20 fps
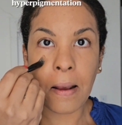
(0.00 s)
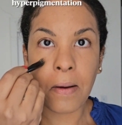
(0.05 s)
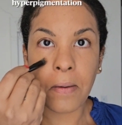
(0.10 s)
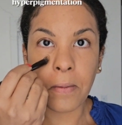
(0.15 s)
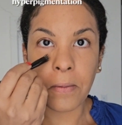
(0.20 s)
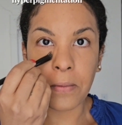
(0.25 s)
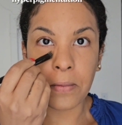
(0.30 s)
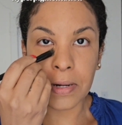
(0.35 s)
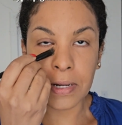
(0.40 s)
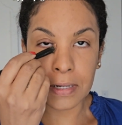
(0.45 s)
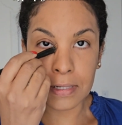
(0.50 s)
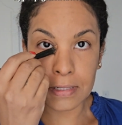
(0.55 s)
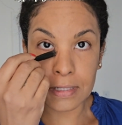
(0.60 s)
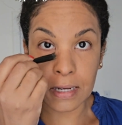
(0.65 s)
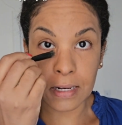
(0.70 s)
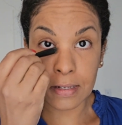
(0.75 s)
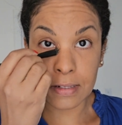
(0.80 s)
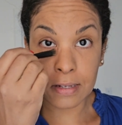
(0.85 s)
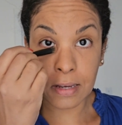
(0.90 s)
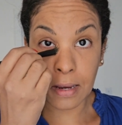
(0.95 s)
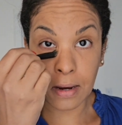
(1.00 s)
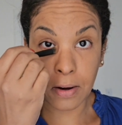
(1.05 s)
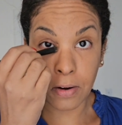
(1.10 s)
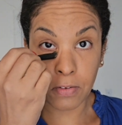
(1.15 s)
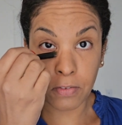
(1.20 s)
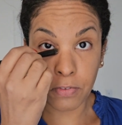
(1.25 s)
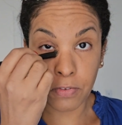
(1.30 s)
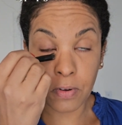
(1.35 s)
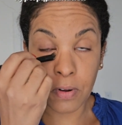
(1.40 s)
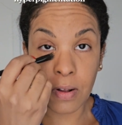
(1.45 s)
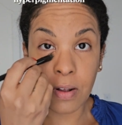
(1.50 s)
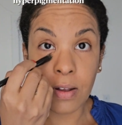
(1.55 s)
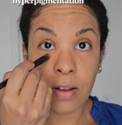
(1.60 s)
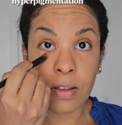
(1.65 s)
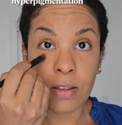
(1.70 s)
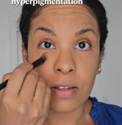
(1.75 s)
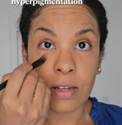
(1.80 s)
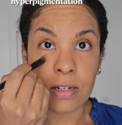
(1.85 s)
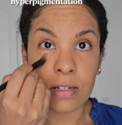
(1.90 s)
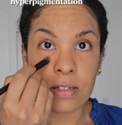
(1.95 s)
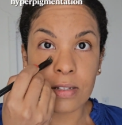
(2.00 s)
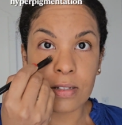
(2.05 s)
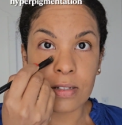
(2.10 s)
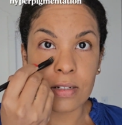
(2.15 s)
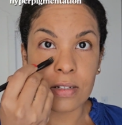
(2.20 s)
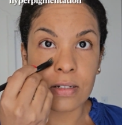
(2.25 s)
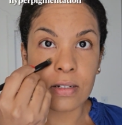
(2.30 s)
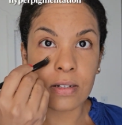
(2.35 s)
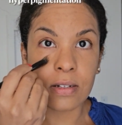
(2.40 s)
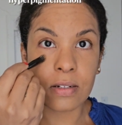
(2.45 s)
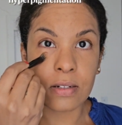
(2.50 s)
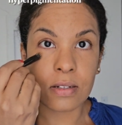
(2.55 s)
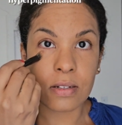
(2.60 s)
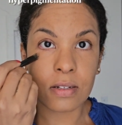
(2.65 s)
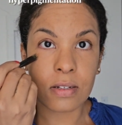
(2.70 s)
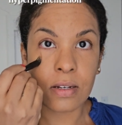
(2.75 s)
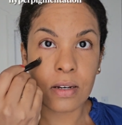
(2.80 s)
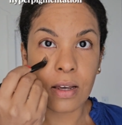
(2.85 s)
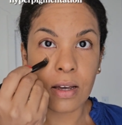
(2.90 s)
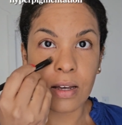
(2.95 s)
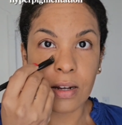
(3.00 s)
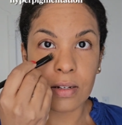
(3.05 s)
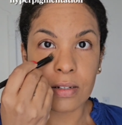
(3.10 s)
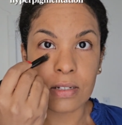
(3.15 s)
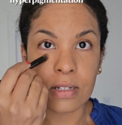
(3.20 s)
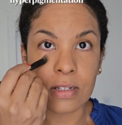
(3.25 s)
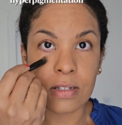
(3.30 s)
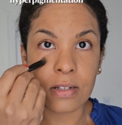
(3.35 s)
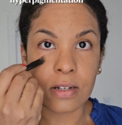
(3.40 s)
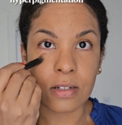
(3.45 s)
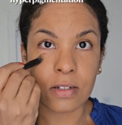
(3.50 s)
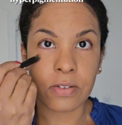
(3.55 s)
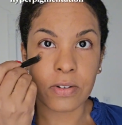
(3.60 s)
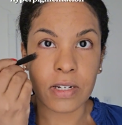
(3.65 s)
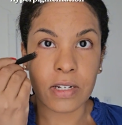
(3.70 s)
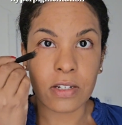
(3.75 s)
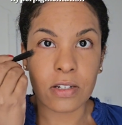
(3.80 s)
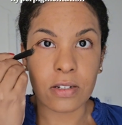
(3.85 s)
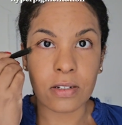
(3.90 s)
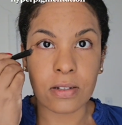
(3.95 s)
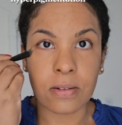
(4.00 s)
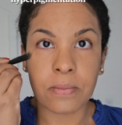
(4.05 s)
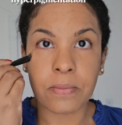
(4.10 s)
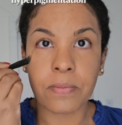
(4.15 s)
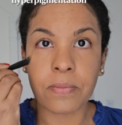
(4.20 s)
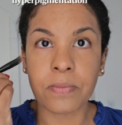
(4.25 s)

It really takes care of that discoloration.